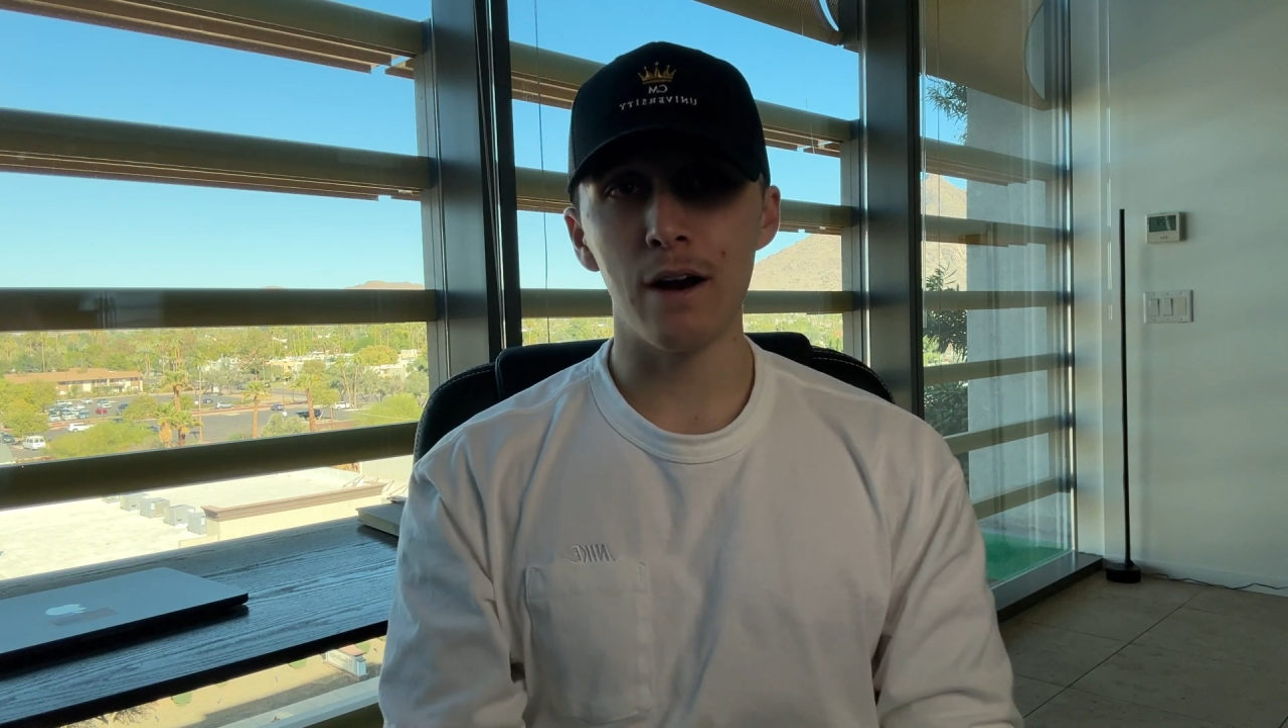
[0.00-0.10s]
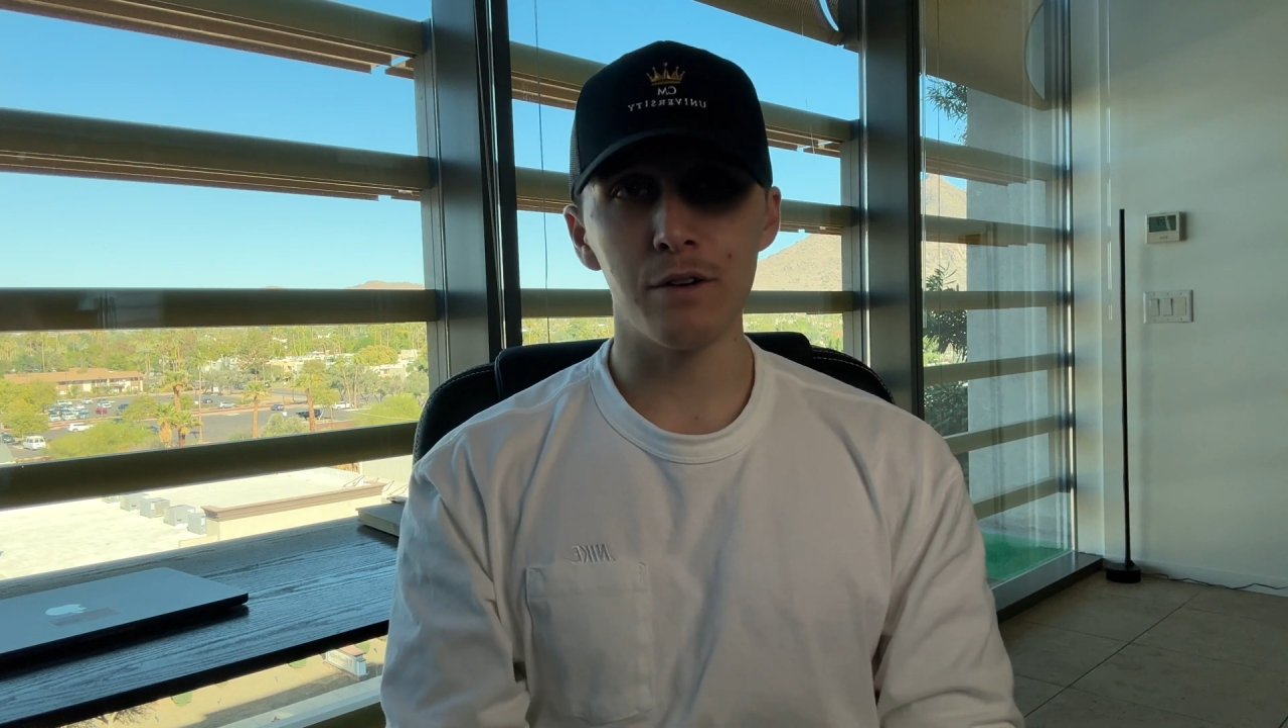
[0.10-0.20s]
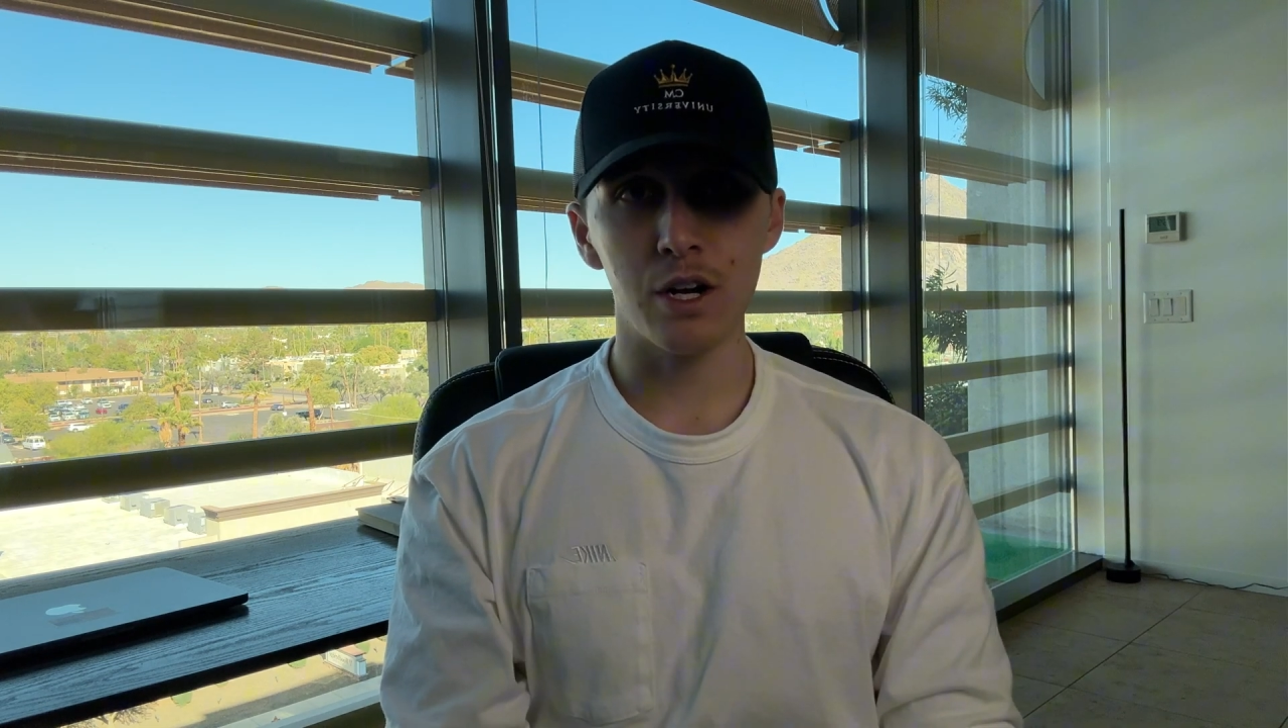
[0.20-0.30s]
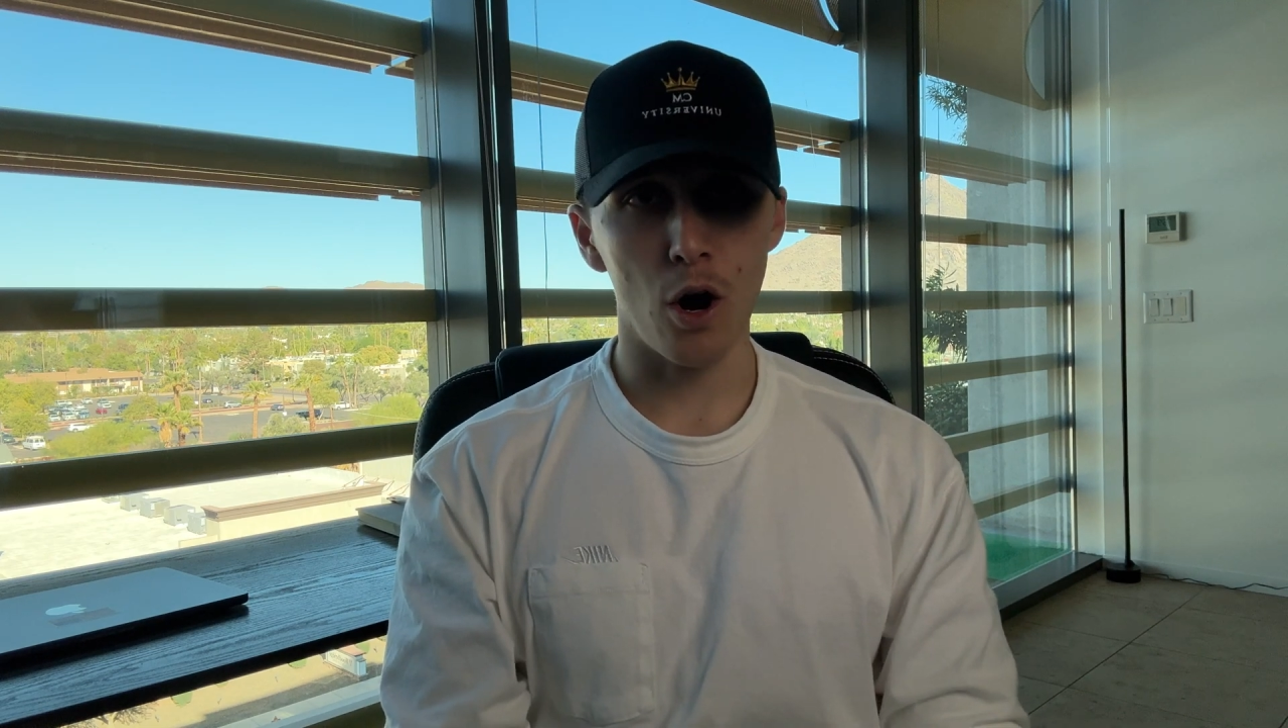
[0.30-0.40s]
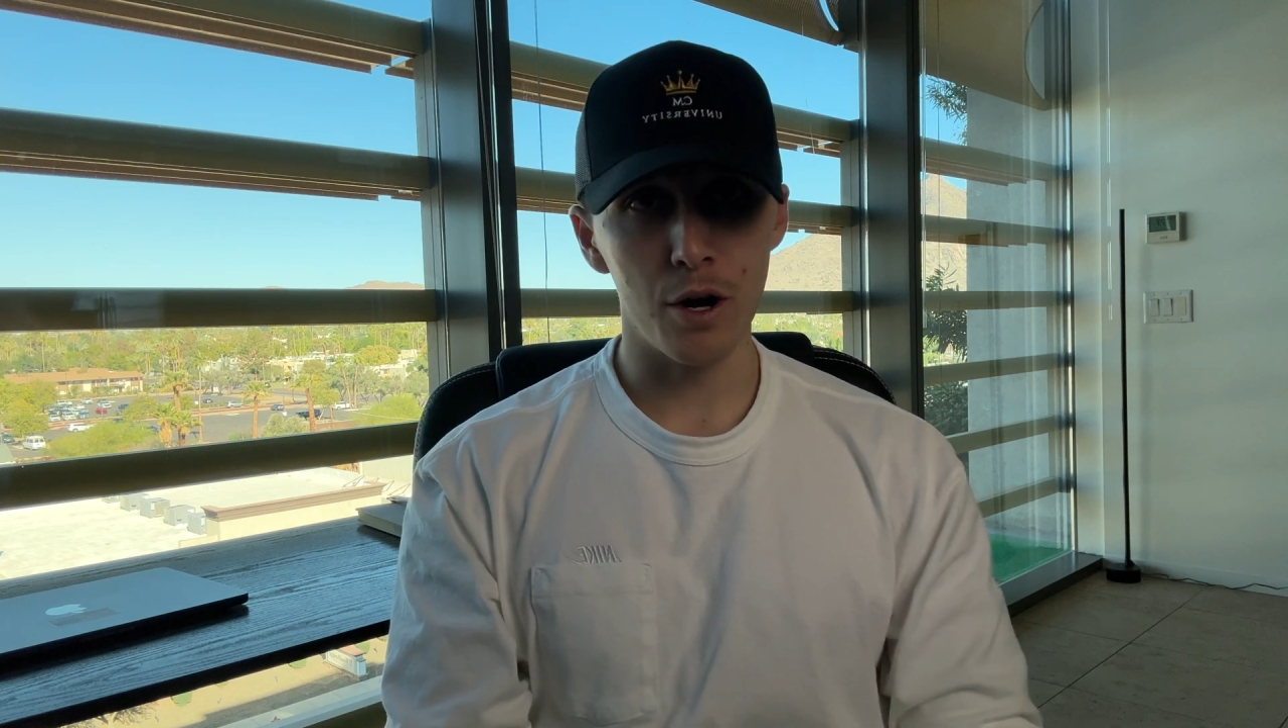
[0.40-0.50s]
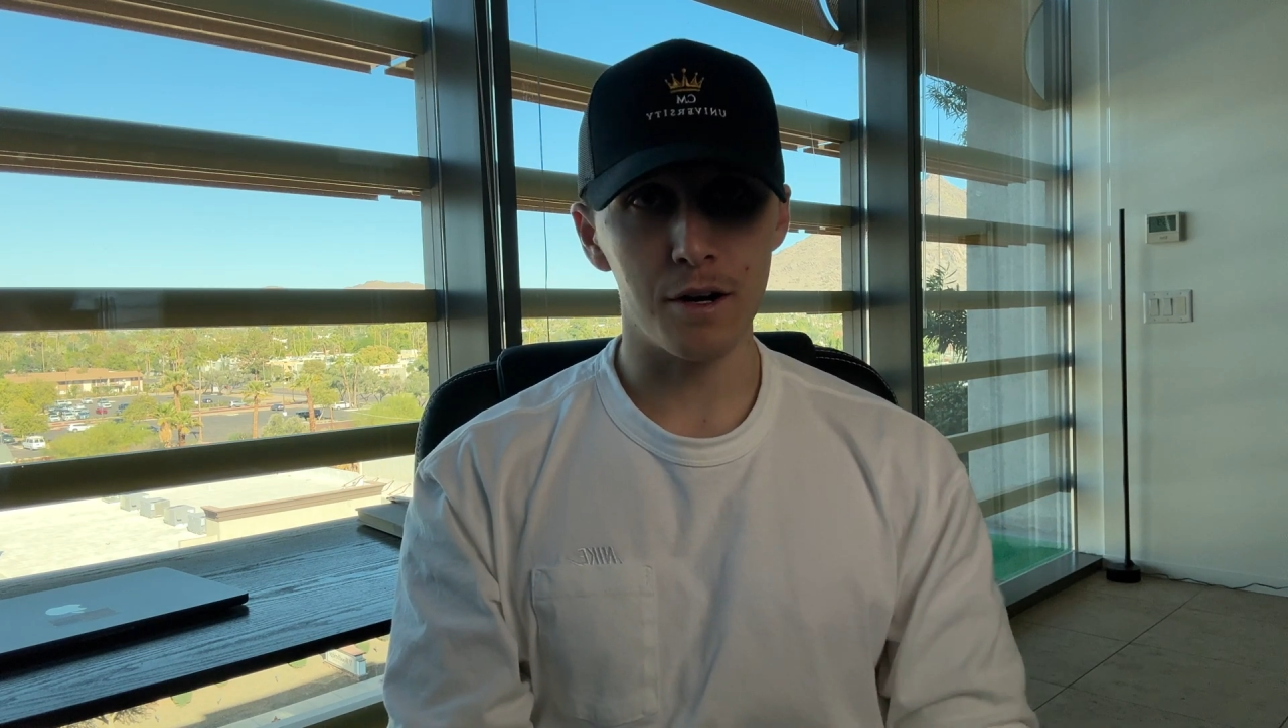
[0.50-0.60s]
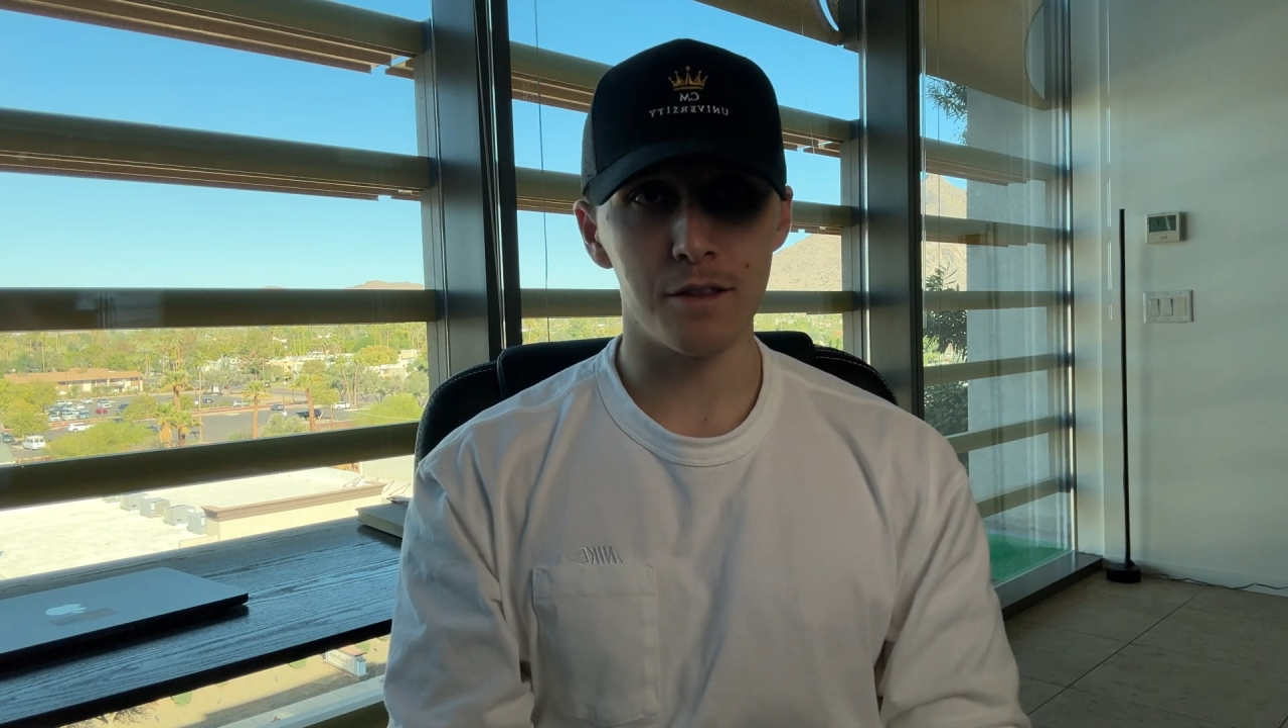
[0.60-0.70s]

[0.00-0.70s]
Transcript: every car you